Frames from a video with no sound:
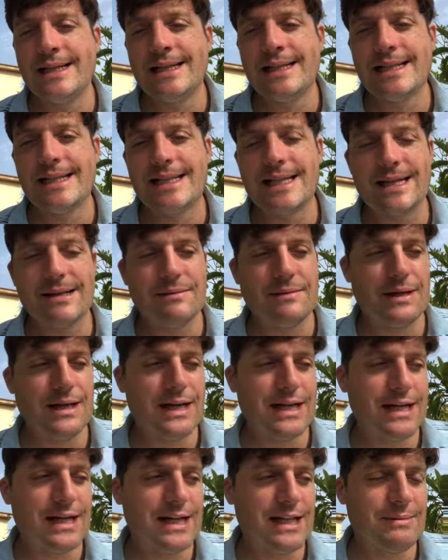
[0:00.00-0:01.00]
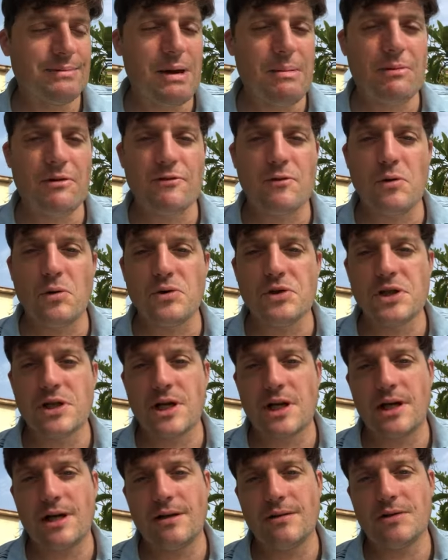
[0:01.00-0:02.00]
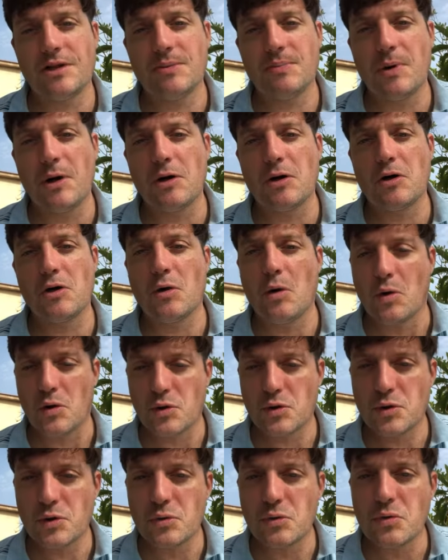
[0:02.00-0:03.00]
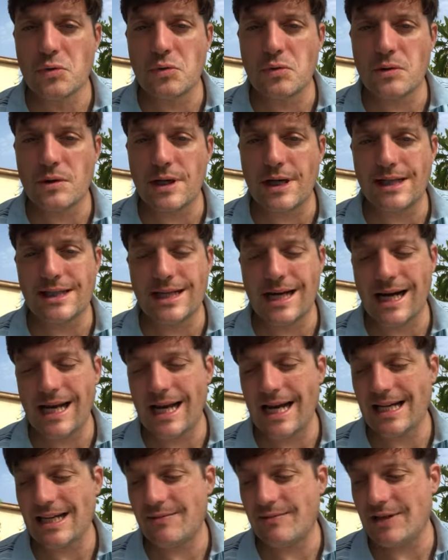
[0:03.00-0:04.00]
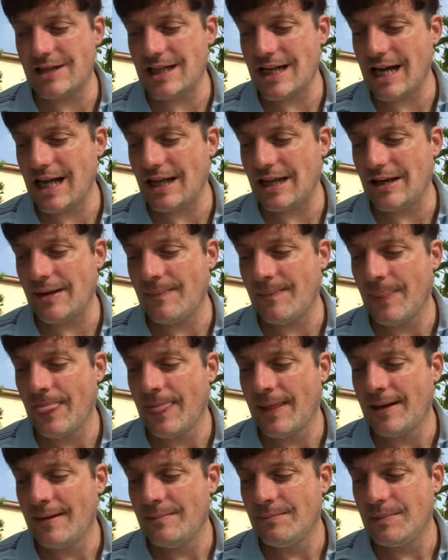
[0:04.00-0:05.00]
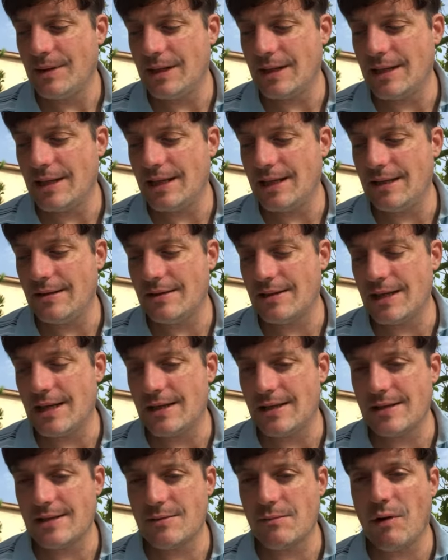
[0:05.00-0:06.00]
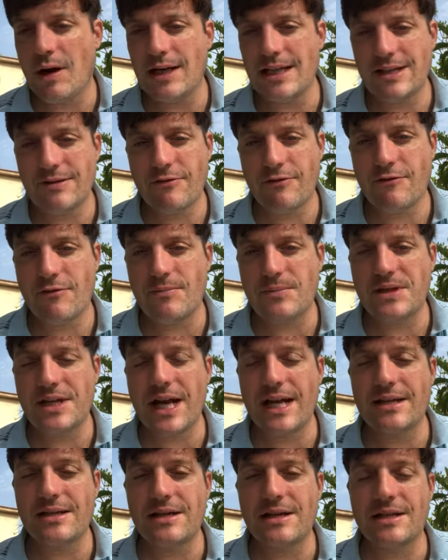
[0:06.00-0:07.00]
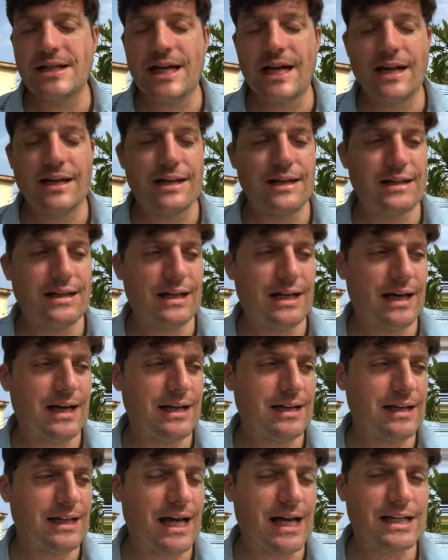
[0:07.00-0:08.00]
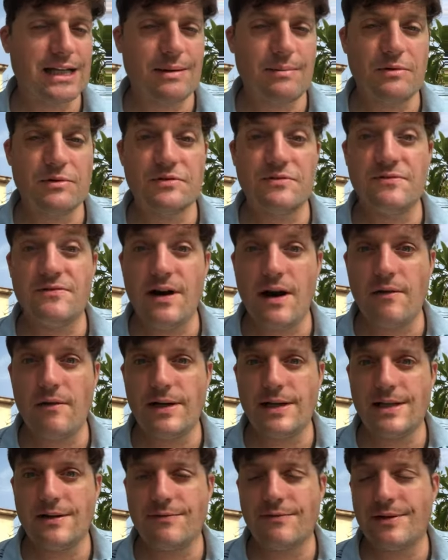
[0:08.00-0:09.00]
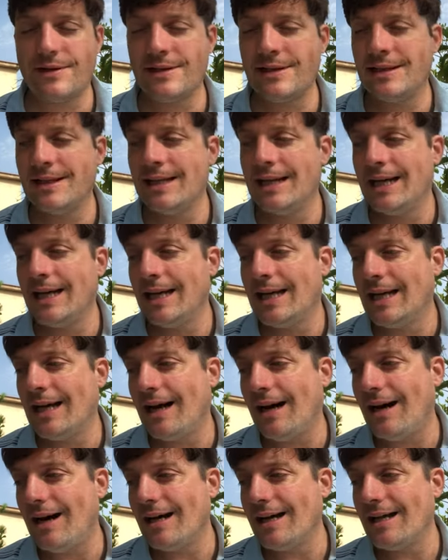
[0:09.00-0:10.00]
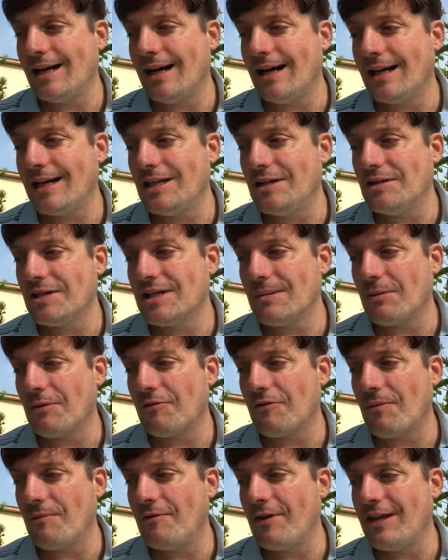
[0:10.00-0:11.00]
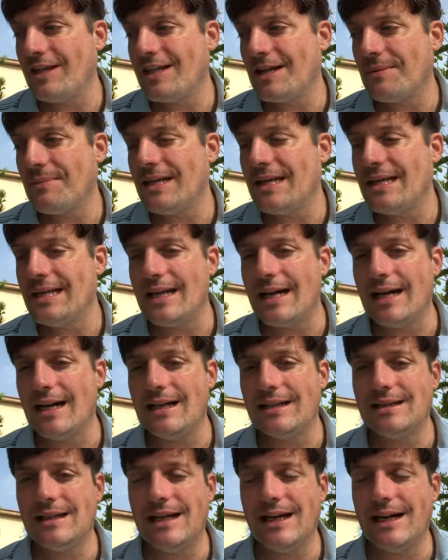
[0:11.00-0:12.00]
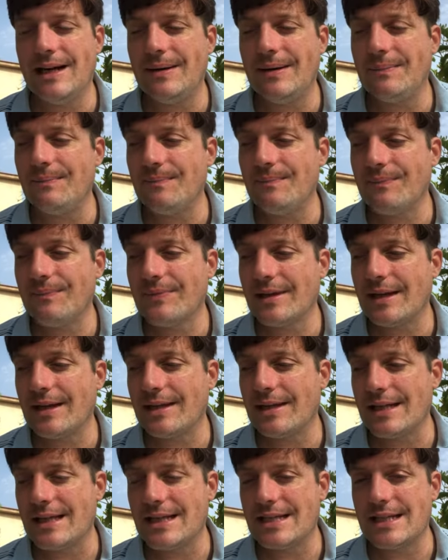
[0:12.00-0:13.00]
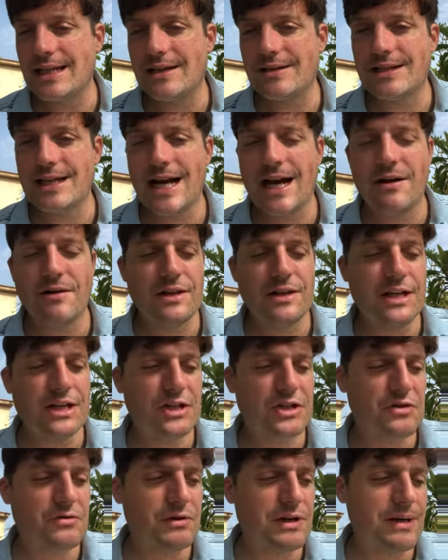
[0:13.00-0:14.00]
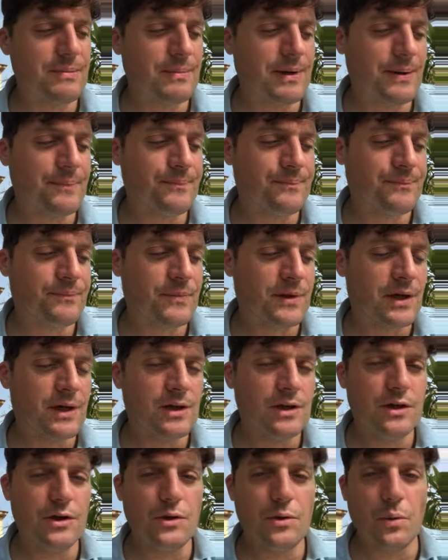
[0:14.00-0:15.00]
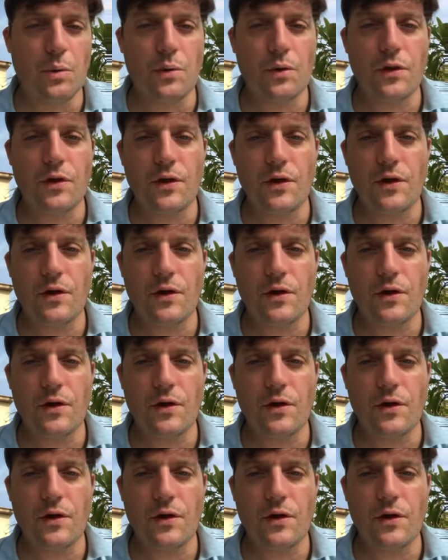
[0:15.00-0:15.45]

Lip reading: So the people of Corsica spoke Corsu, a dialect of Italian, but it's quite different from standard Italian, and at that time it was very different. I knew someone from Ventimiglia, this town in the extreme north